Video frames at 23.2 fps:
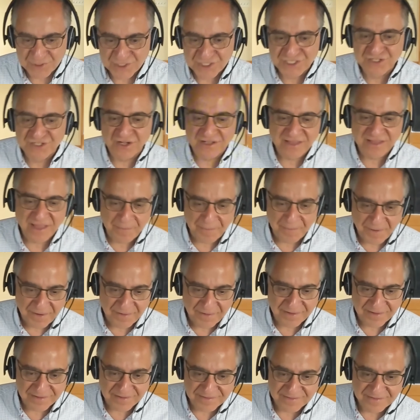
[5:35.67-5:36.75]
which is not
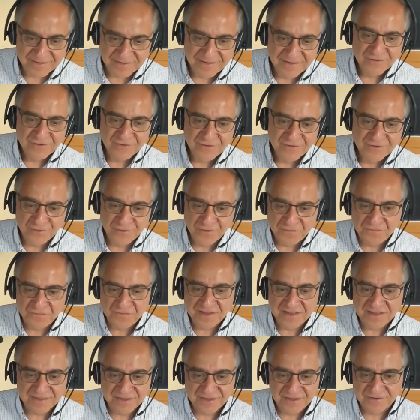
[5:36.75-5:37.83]
apparent to a
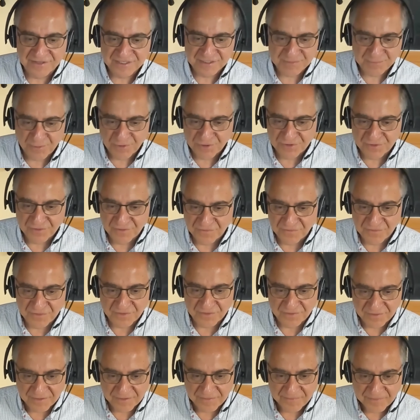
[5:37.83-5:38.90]
field theorist point of view.